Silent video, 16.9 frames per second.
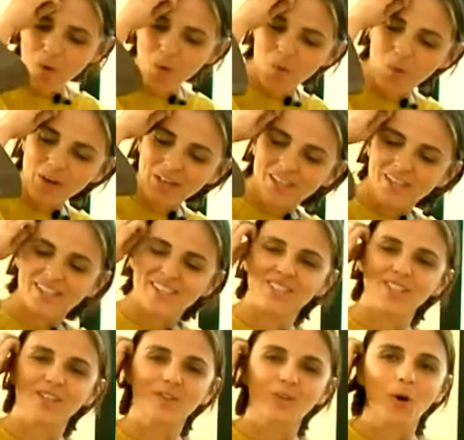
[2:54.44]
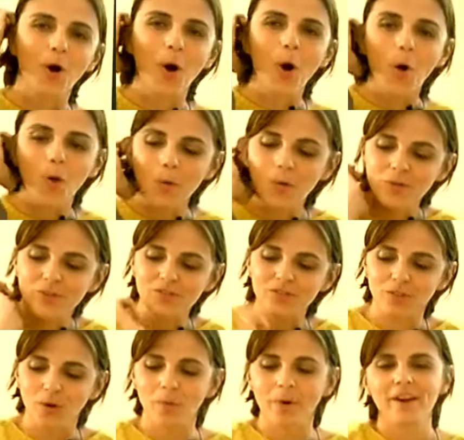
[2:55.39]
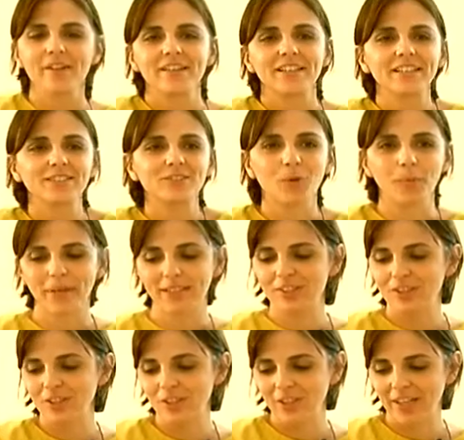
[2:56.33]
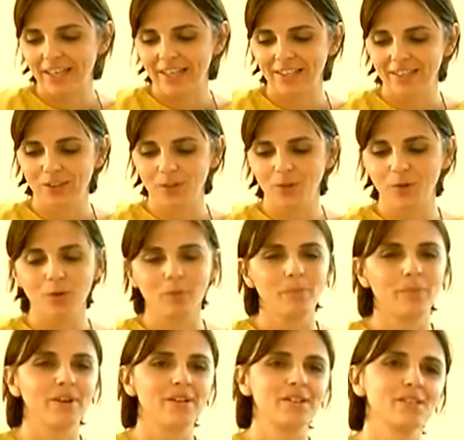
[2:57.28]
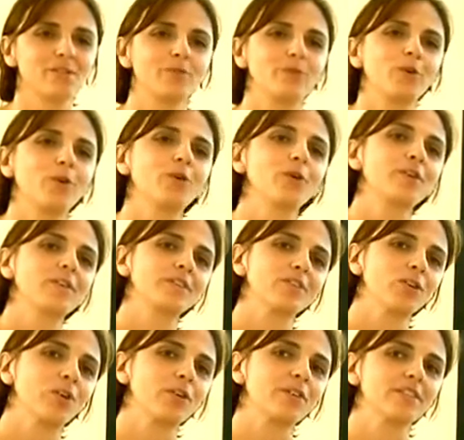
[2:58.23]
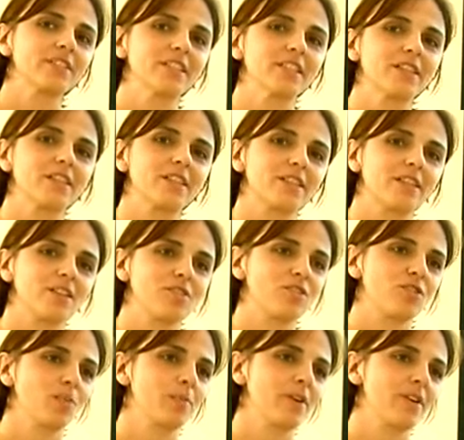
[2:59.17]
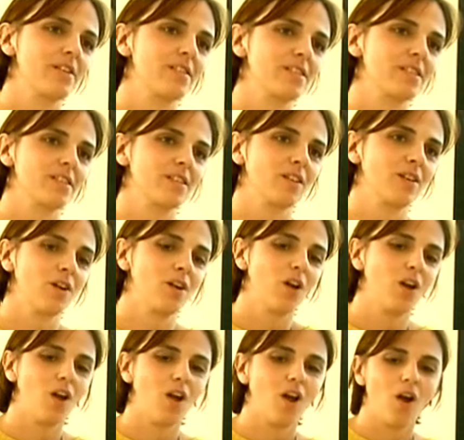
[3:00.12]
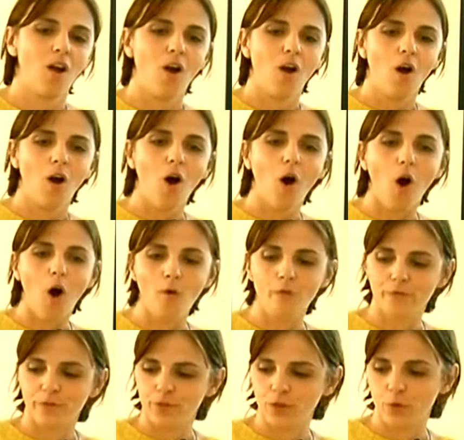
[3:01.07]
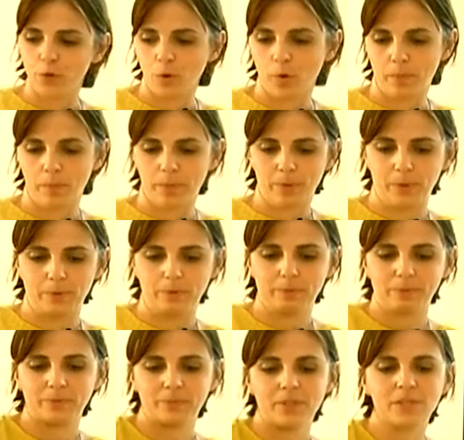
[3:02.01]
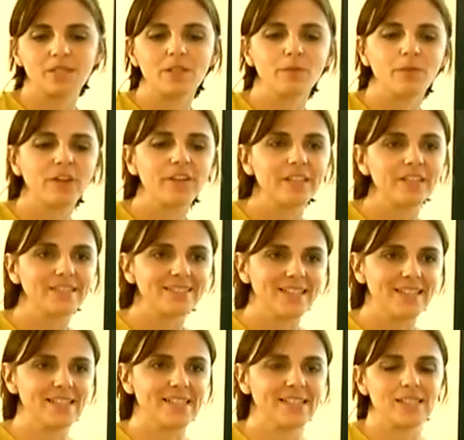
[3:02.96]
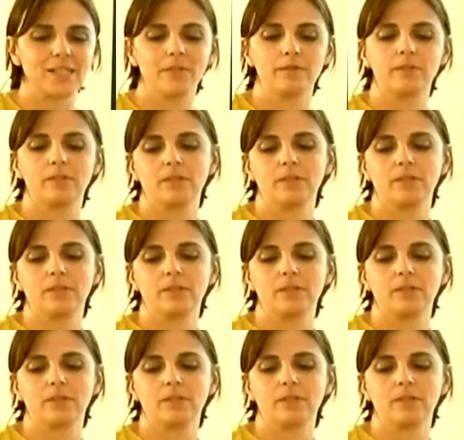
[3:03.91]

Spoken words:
which grow strawberry, tomato, and cucumbers for Nordic customers of Europe. It's a very intensive